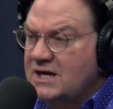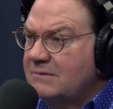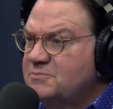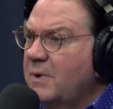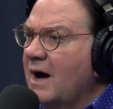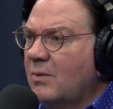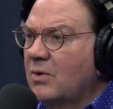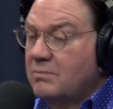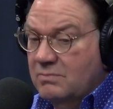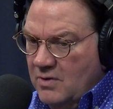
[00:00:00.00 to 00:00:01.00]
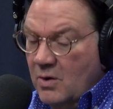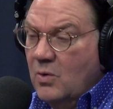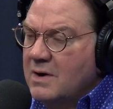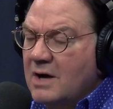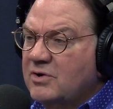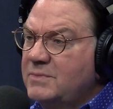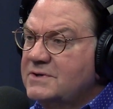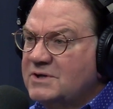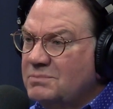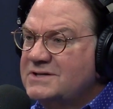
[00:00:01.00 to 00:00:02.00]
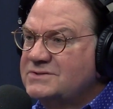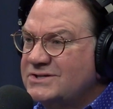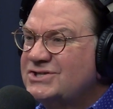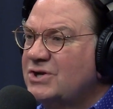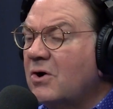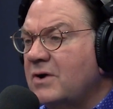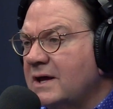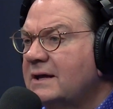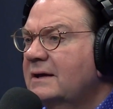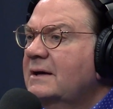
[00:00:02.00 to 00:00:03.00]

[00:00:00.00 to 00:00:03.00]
spot where the whole country music business started,